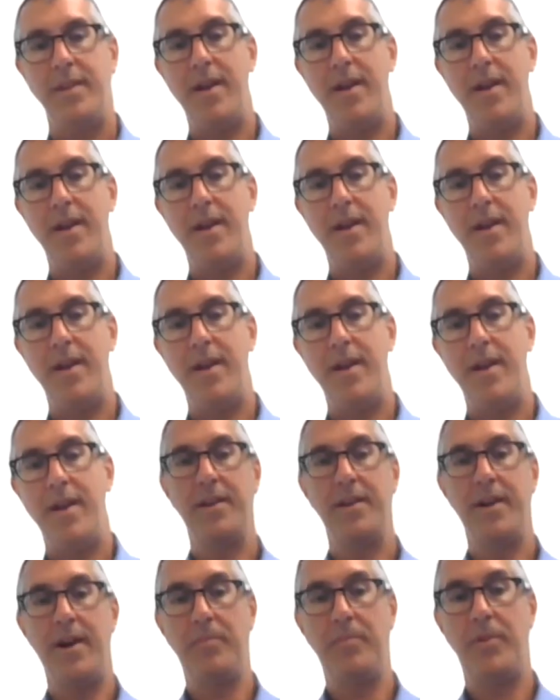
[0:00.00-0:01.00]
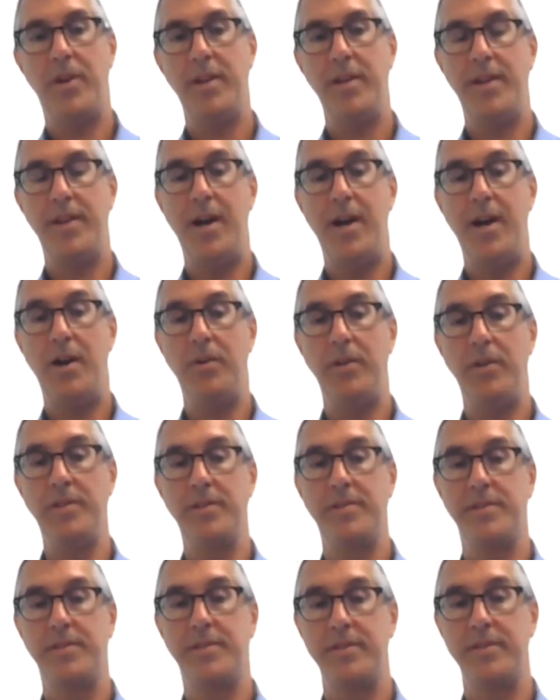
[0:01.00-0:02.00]
I think um, right now
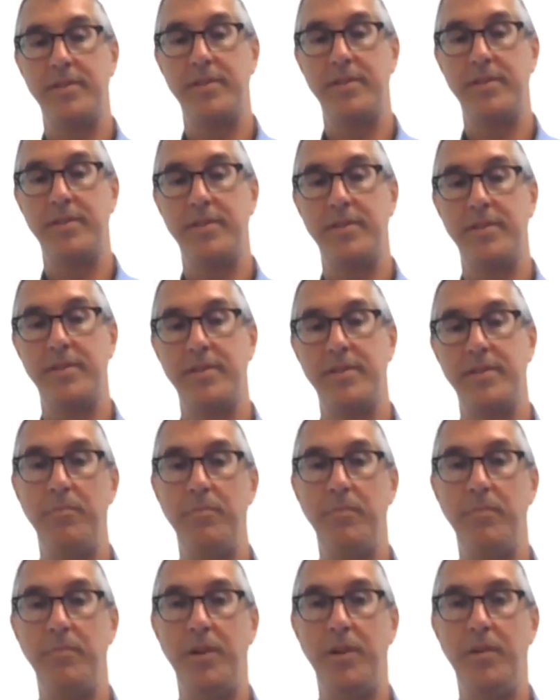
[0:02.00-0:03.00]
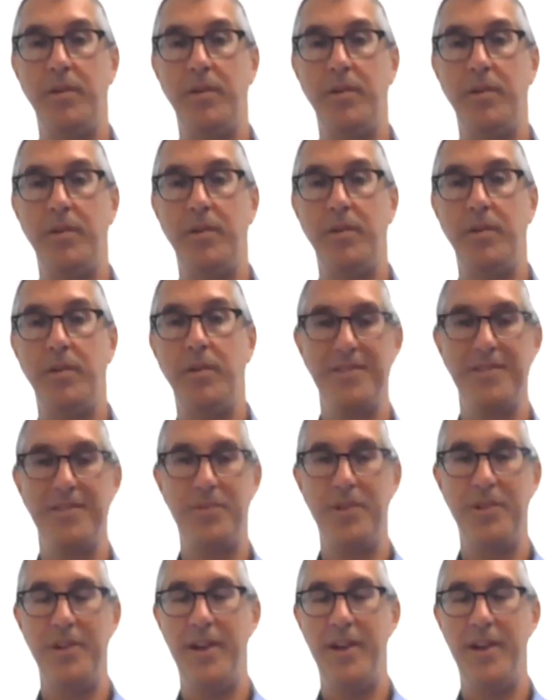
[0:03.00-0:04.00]
it's it's pretty minimal because
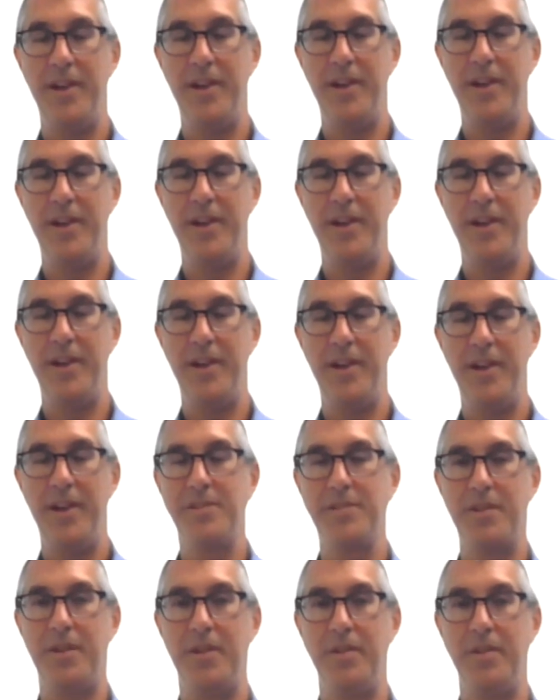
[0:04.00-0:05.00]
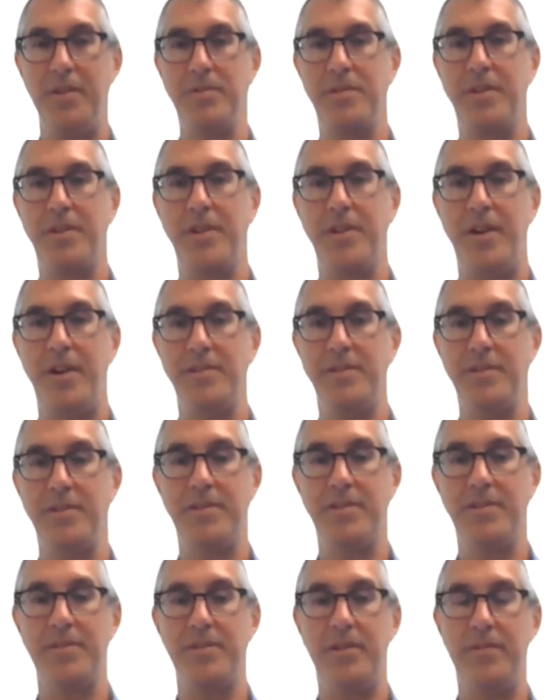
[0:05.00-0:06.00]
we haven't placed all those cars in
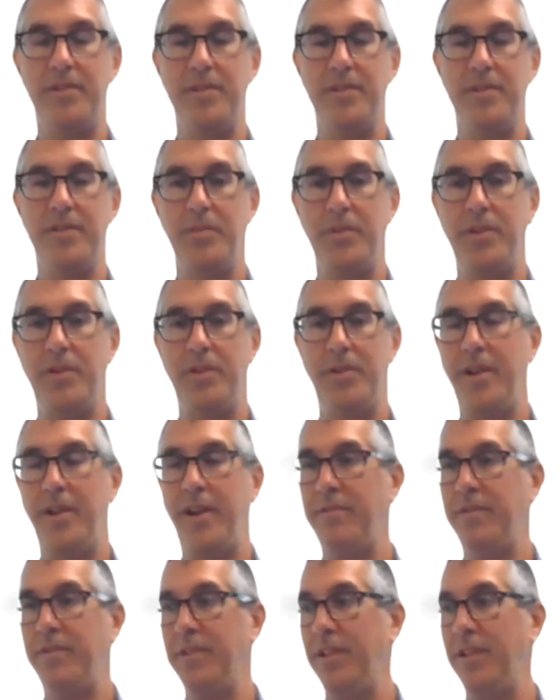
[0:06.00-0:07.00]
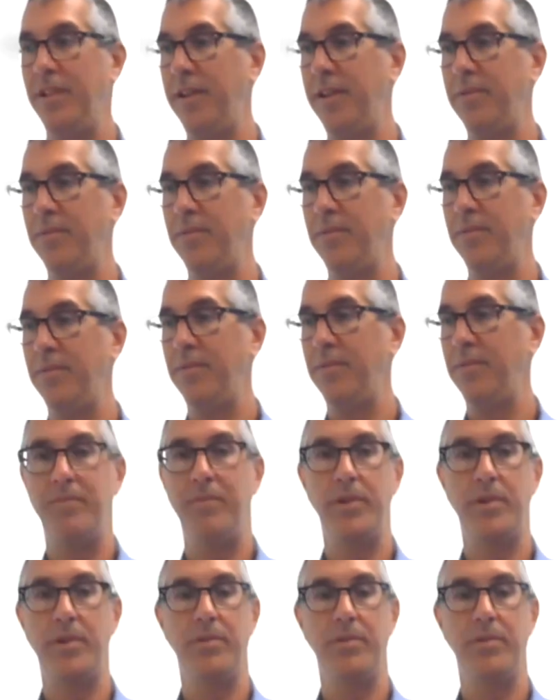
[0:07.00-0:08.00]
service, so we don't have a lot of, of
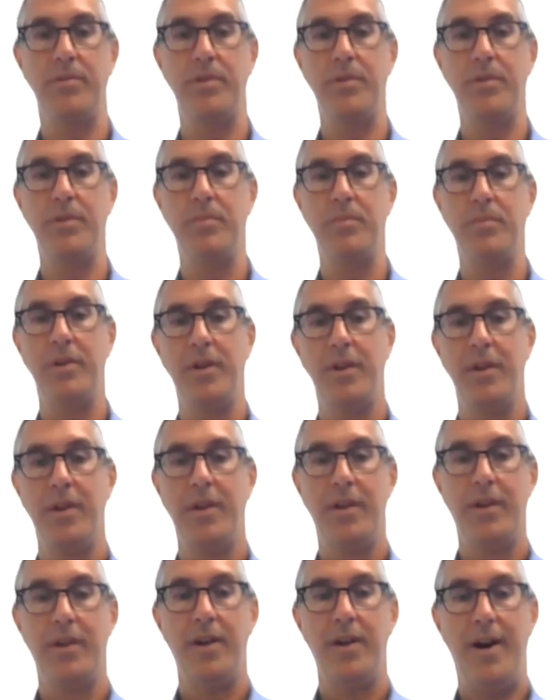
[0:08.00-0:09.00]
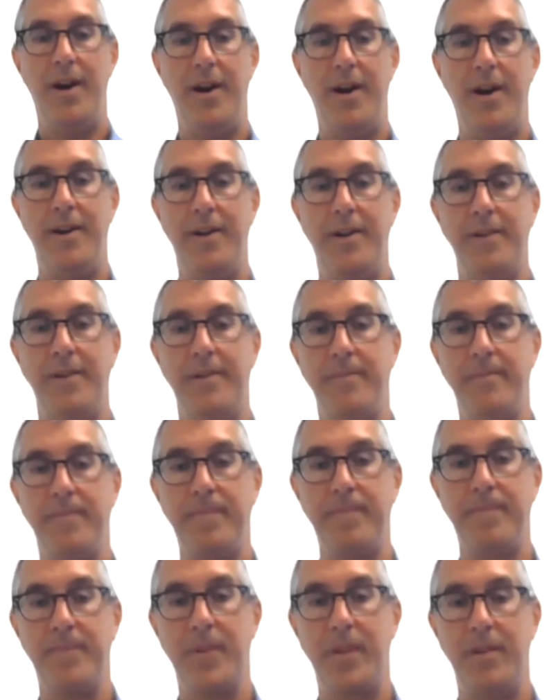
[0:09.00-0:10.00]
wiggle room. Um,
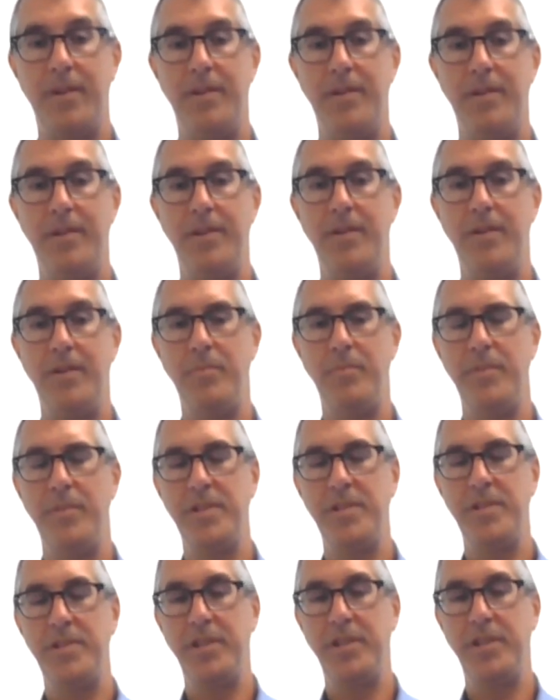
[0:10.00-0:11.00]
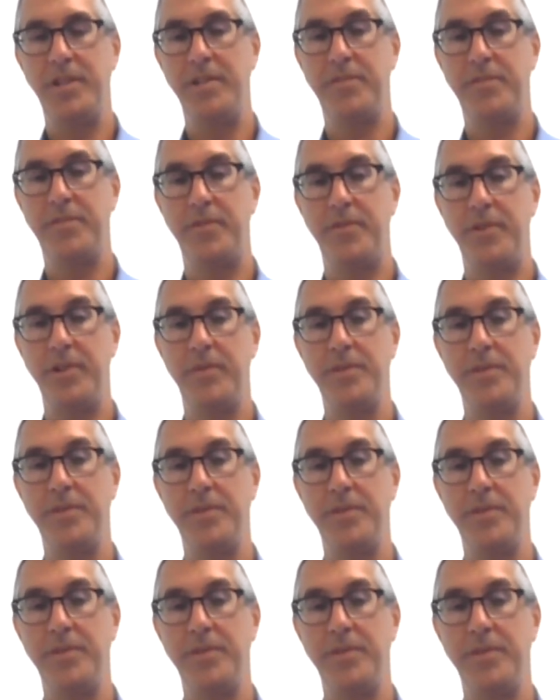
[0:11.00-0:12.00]
you know, Michigan's
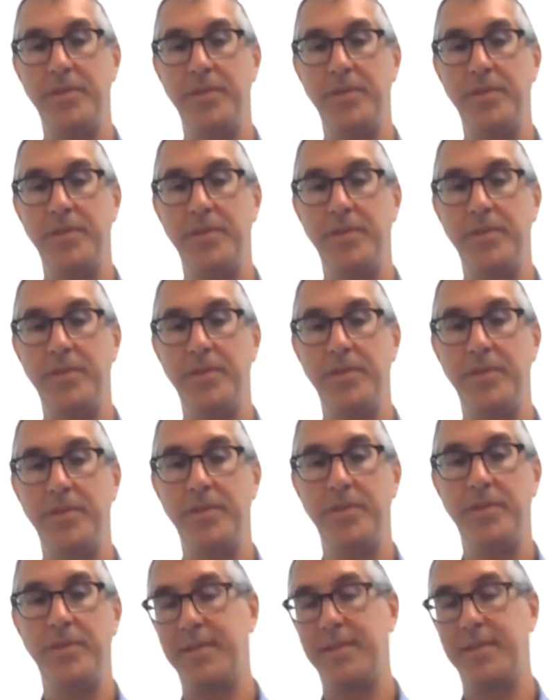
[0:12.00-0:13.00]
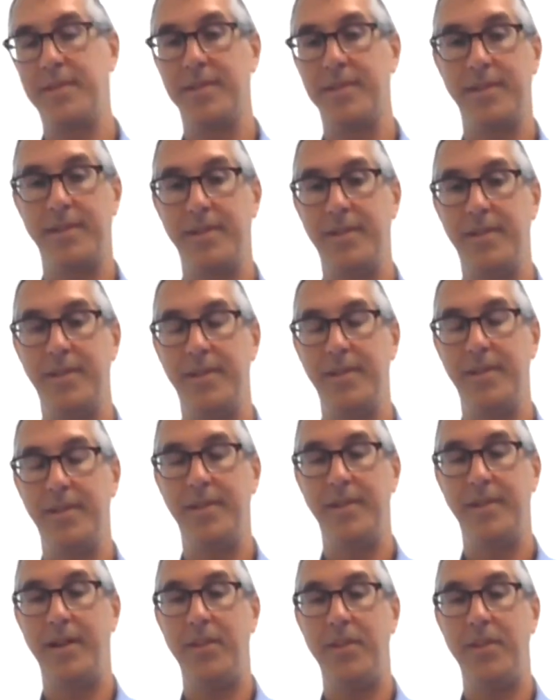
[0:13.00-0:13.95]
frequencies, like I